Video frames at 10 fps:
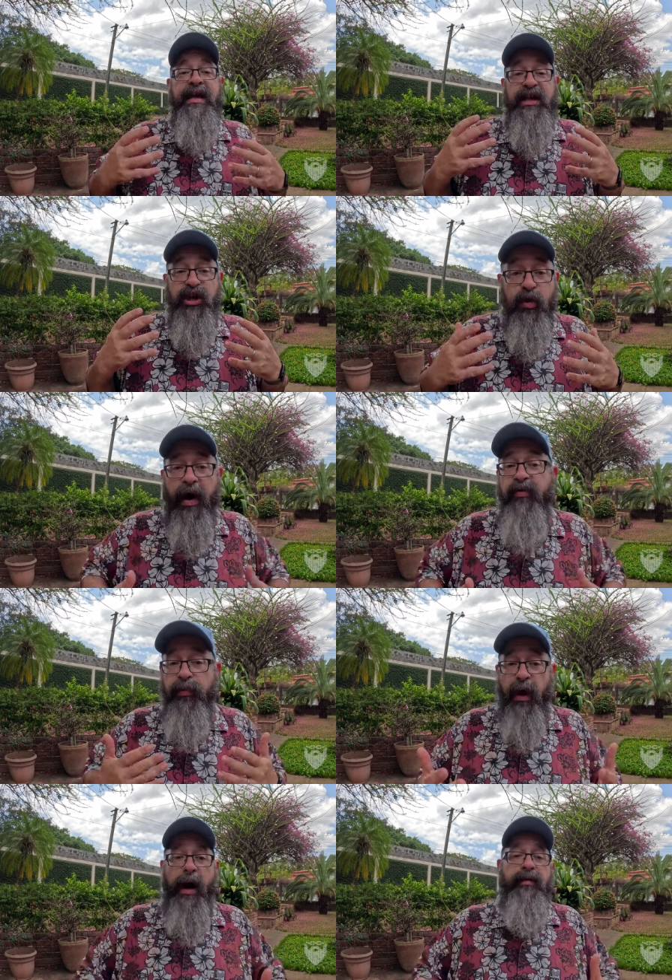you have a
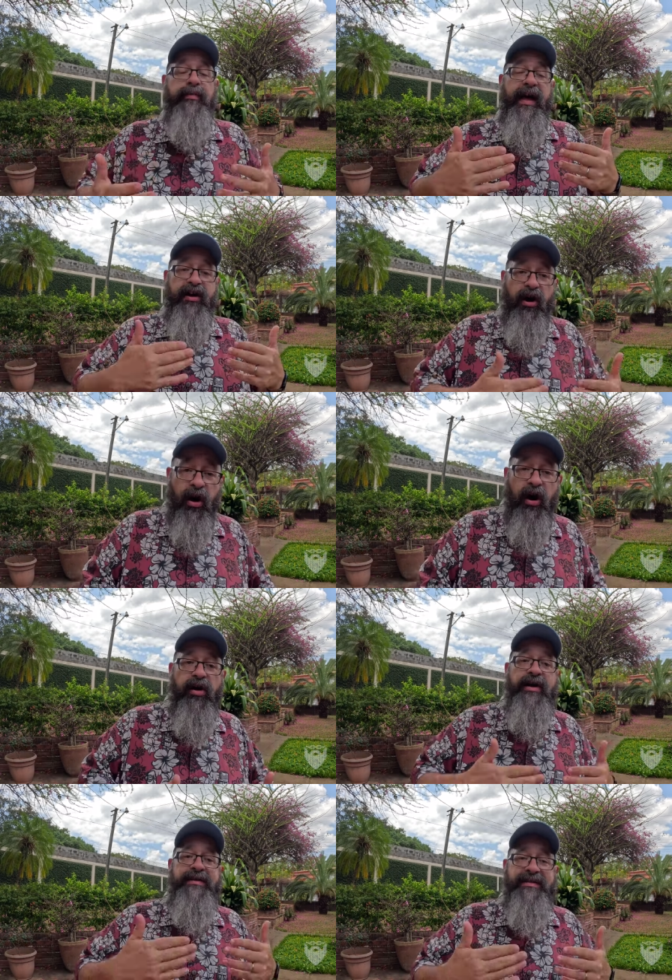problem. That
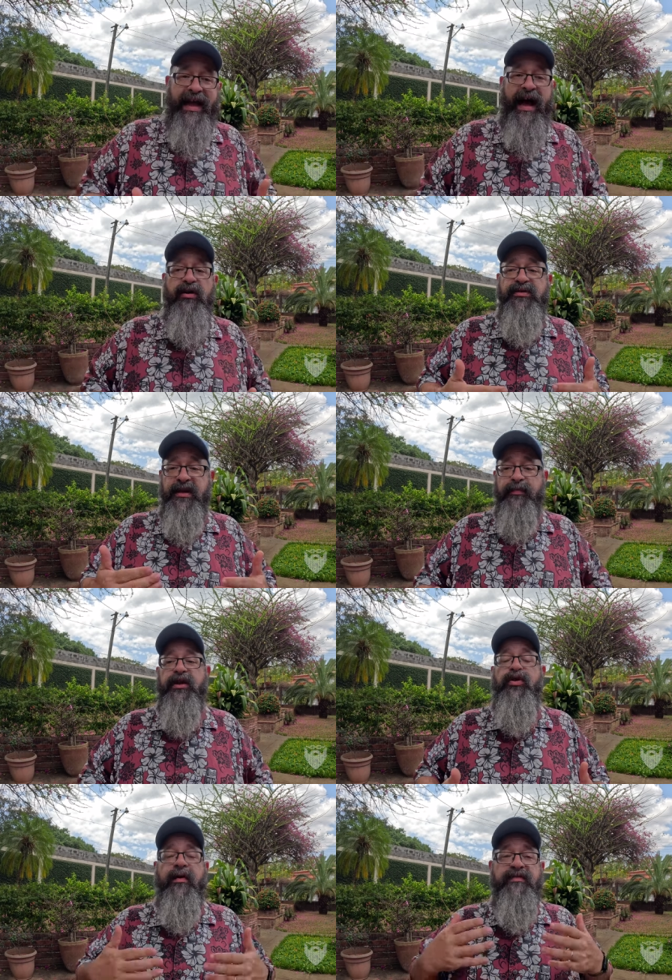car is now
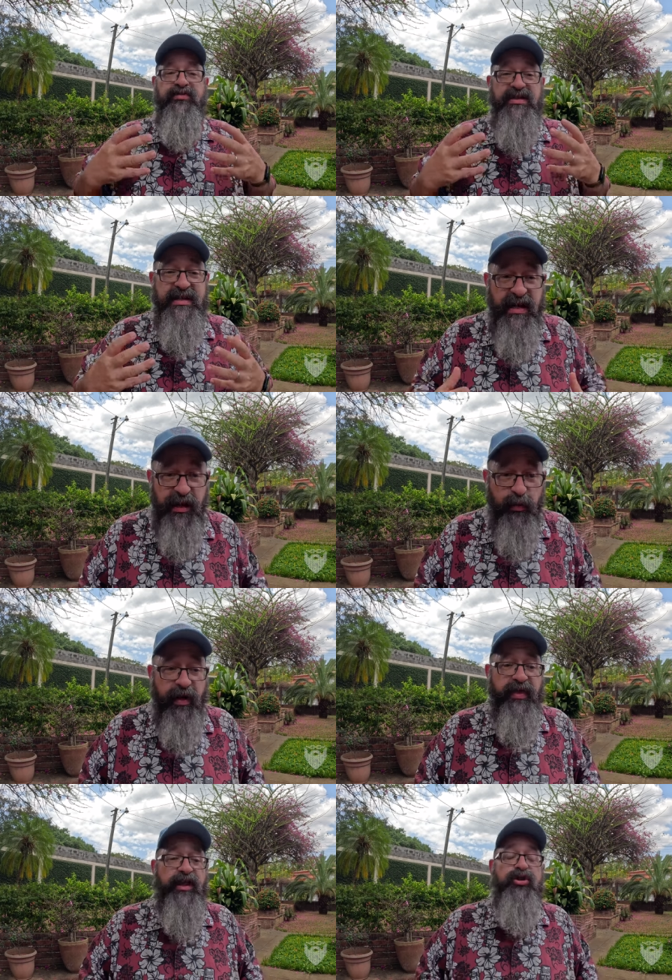something you have to deal
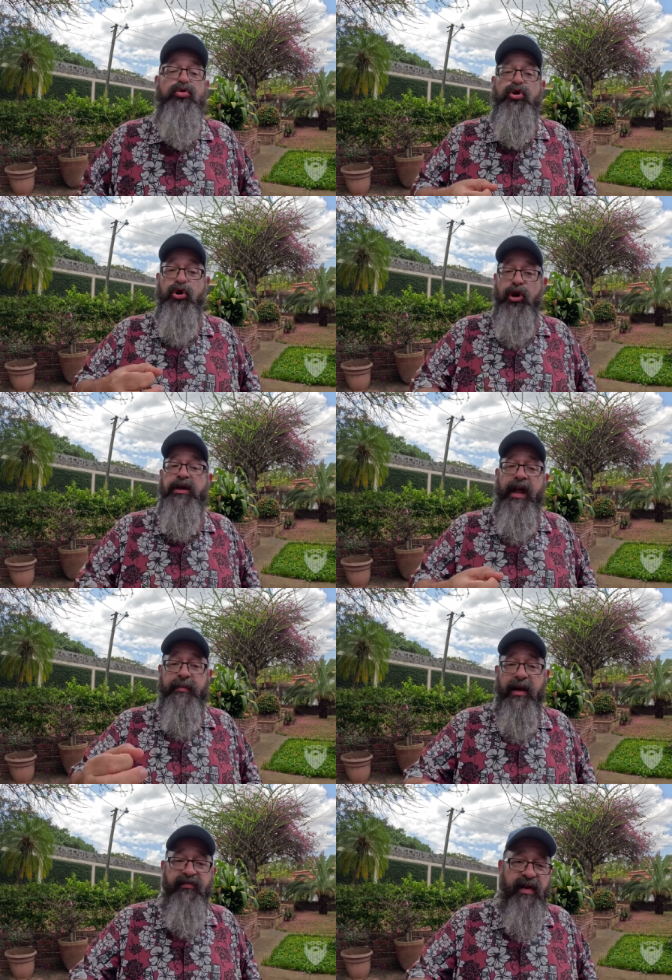with. And you could,
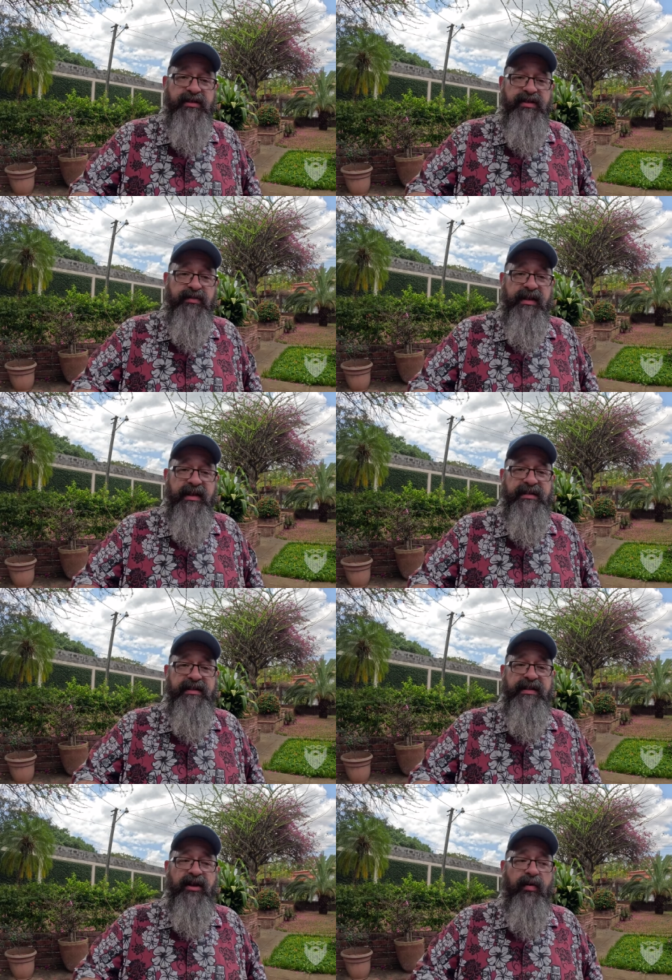like my friends who did this
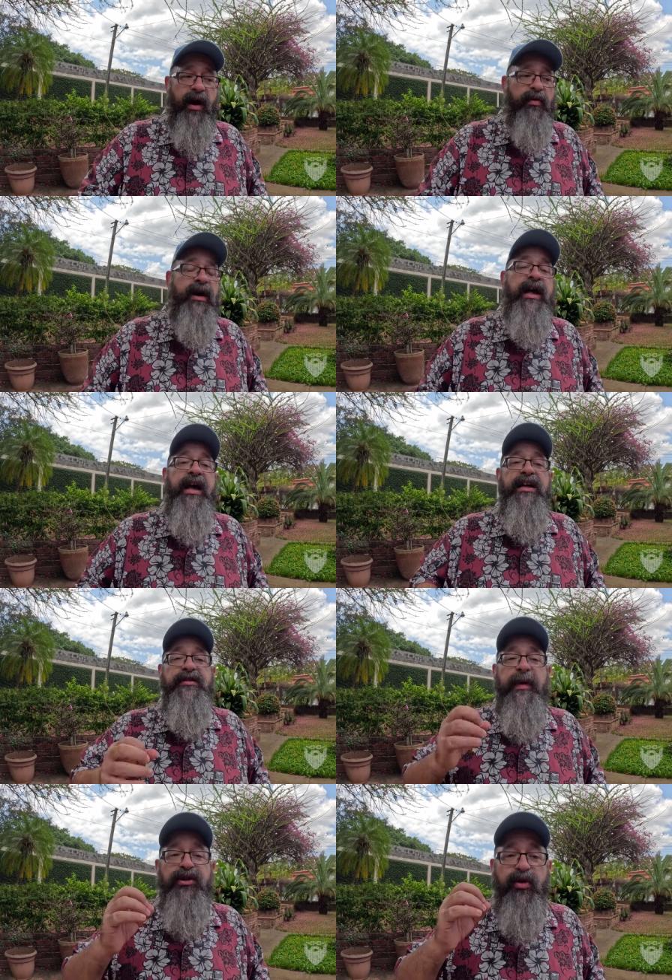into Nicaragua,
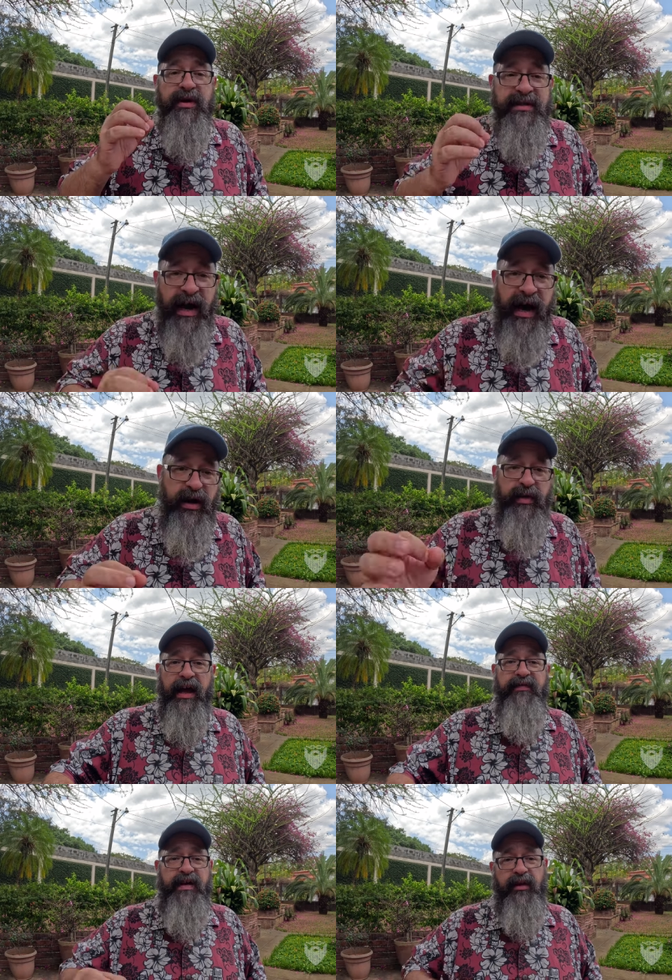spend your entire
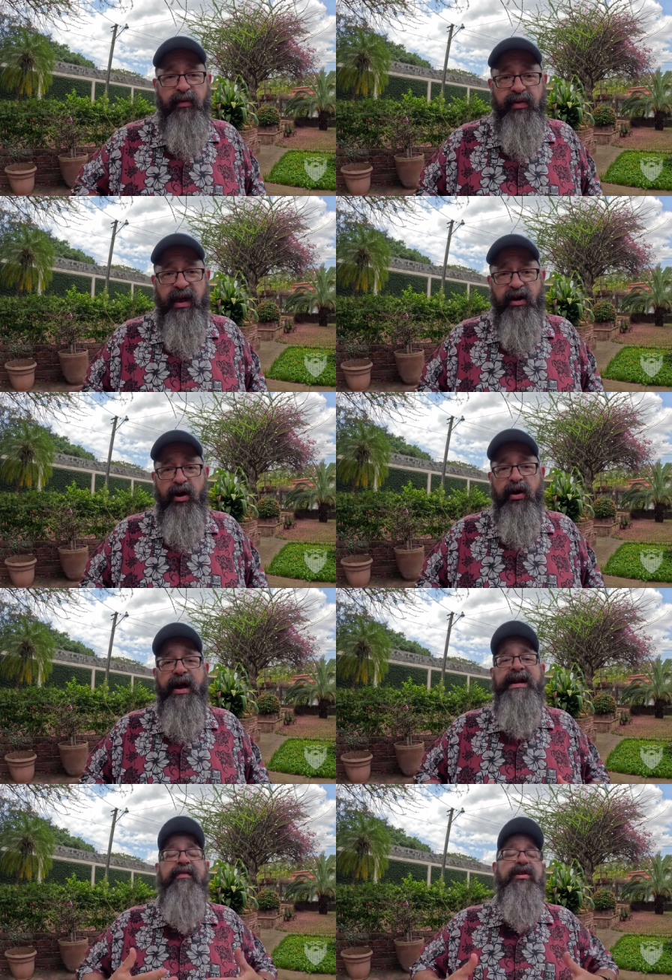life dealing with that car
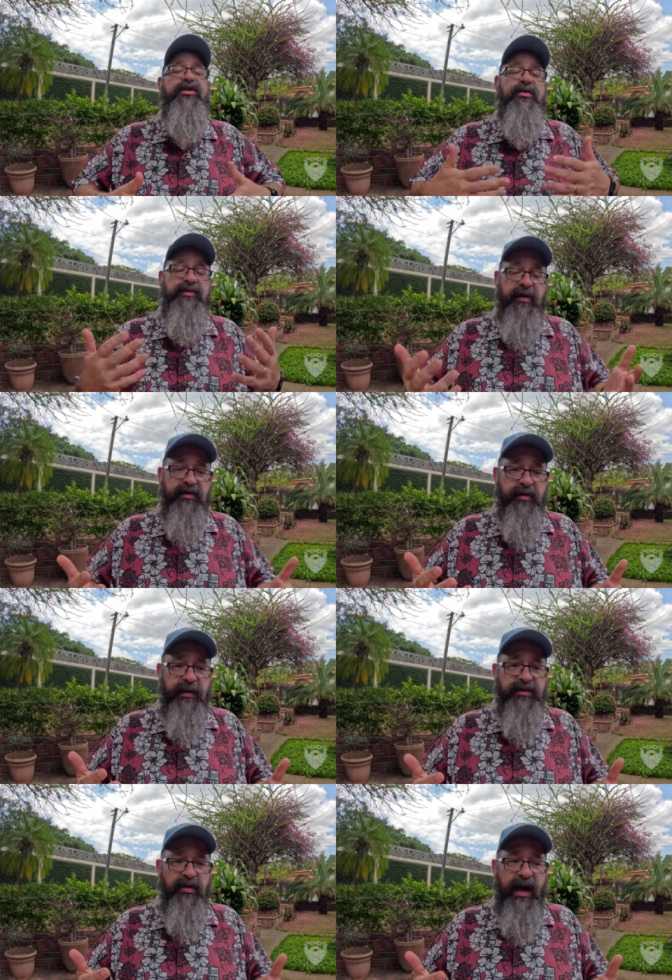and never get to experience the
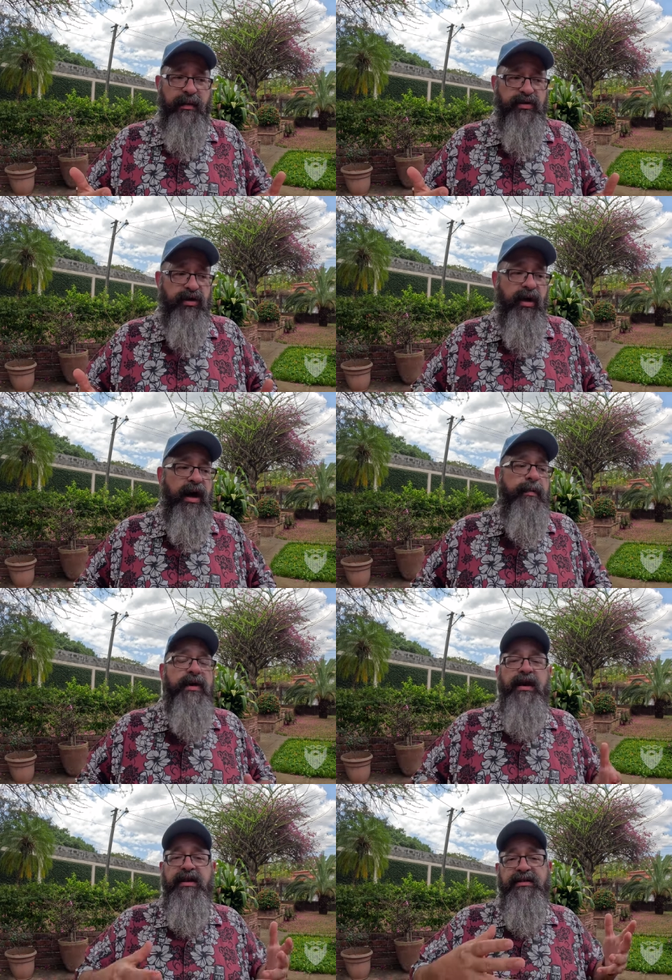place you came to
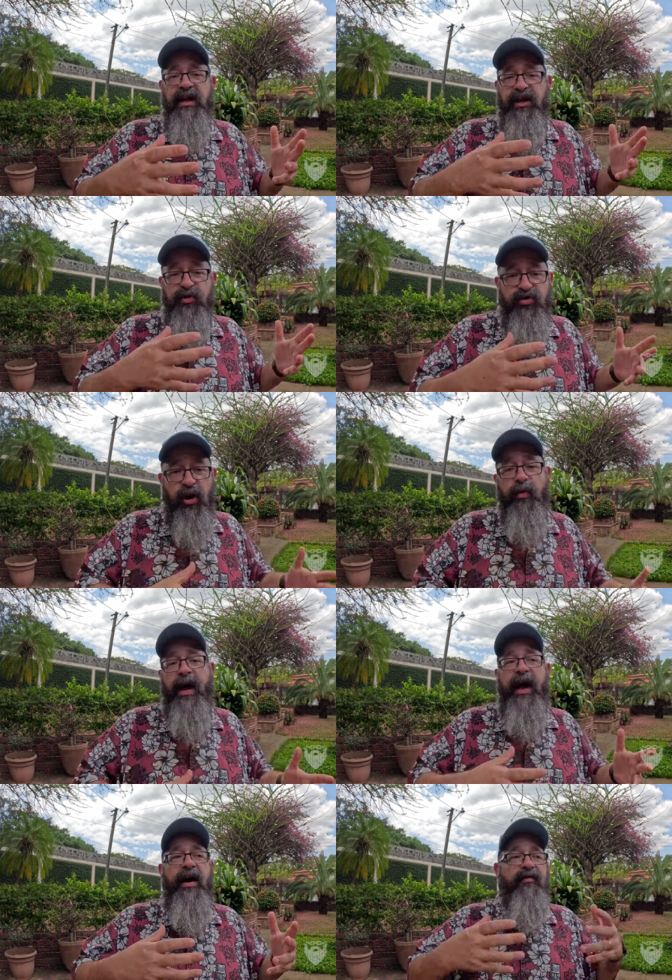because you don't
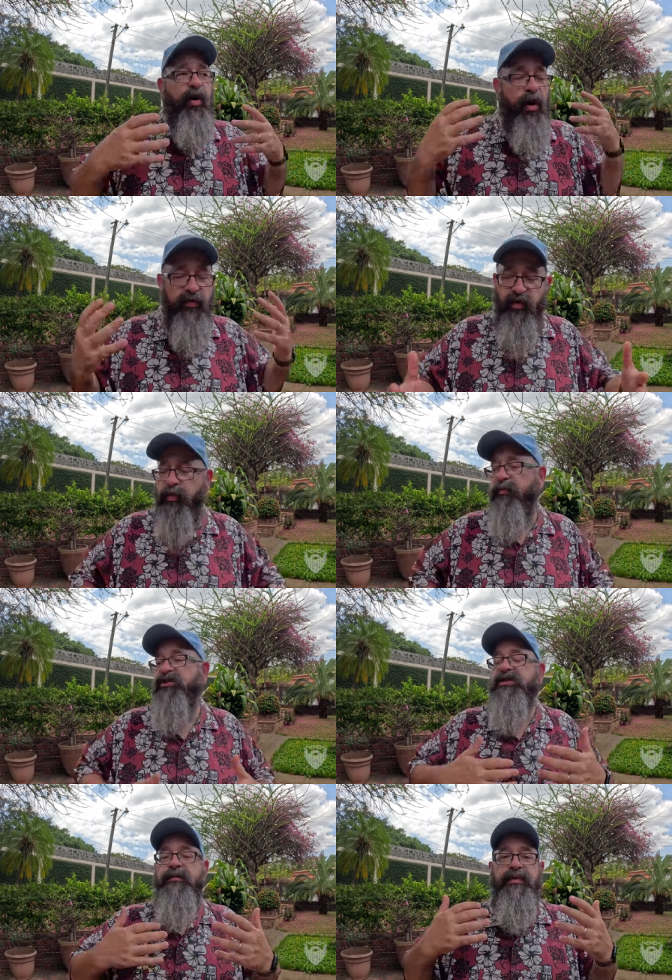have all of your
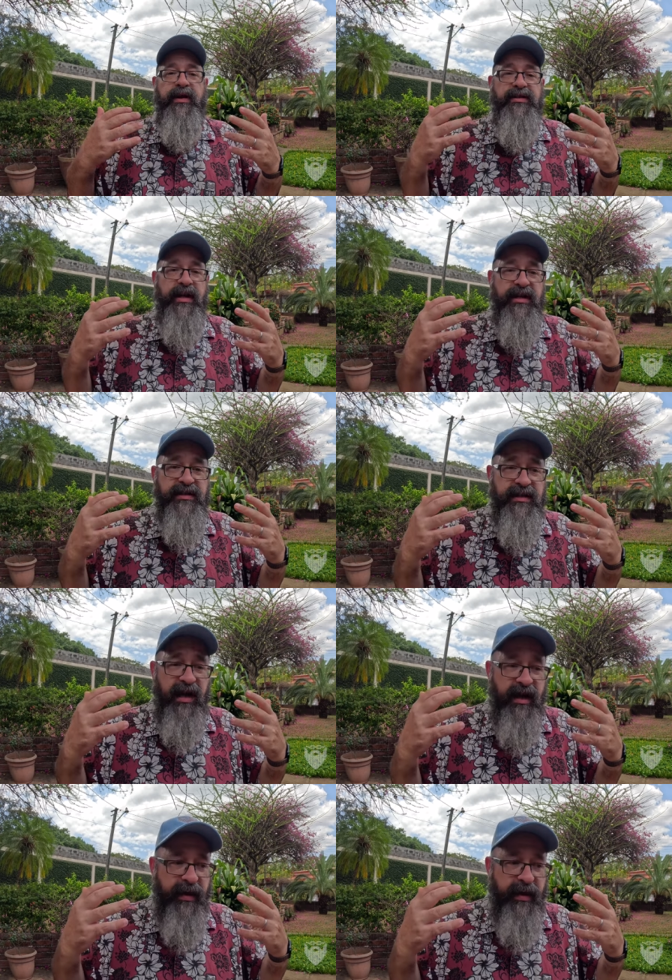permissions in place. It doesn't,